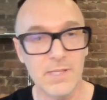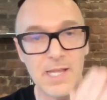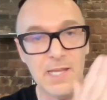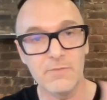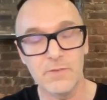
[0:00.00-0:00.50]
the
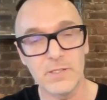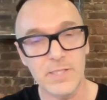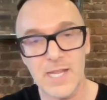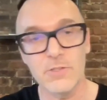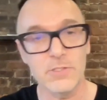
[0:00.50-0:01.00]
head of
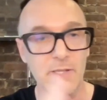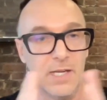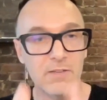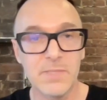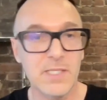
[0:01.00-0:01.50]
accounts mm-hmm. or the
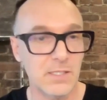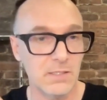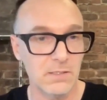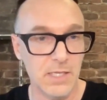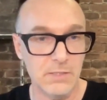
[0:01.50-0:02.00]
head of media
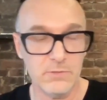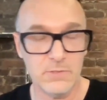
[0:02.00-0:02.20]
or the head of